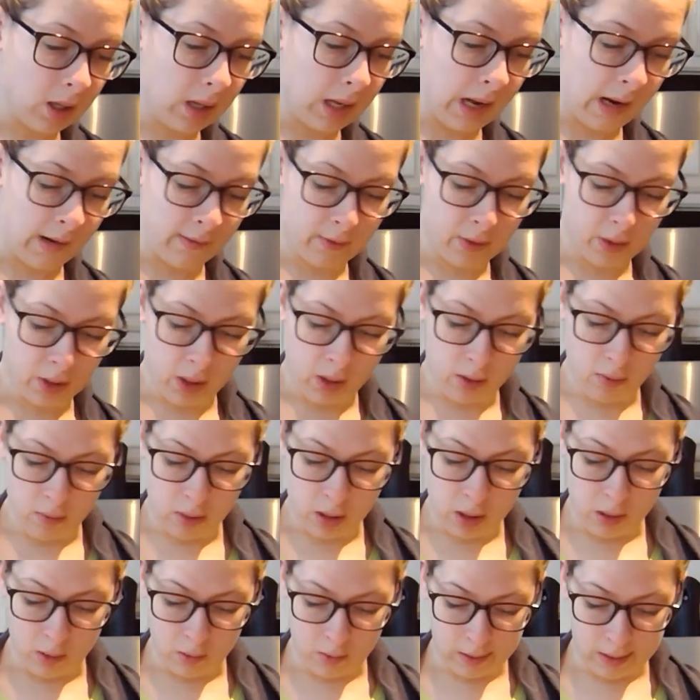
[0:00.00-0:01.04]
after you
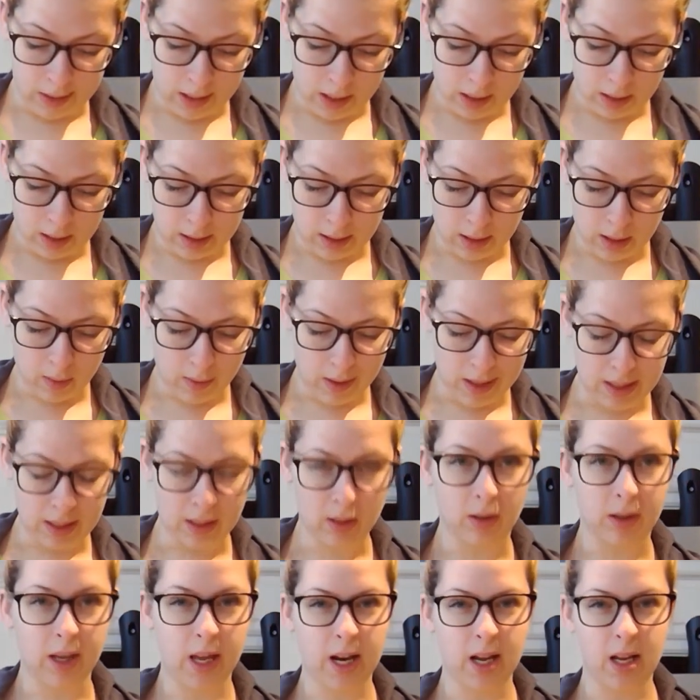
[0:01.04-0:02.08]
use it, because otherwise
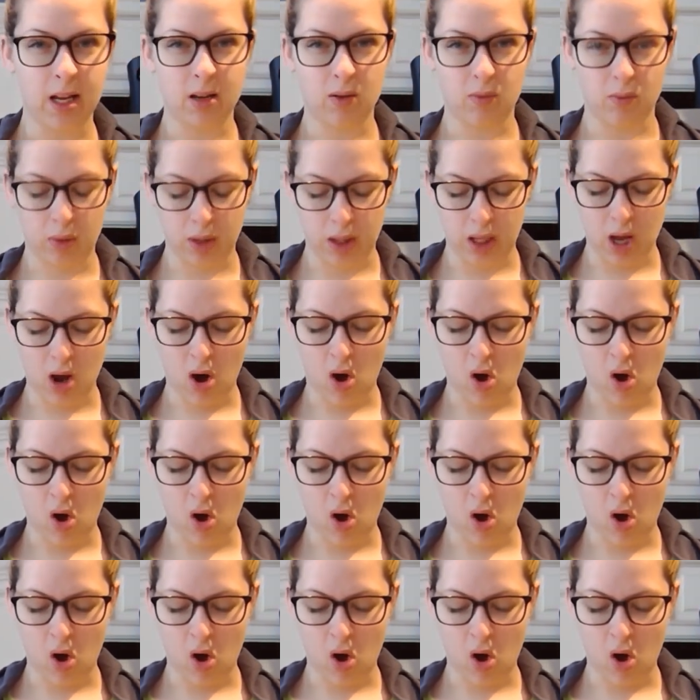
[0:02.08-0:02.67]
it'll get it really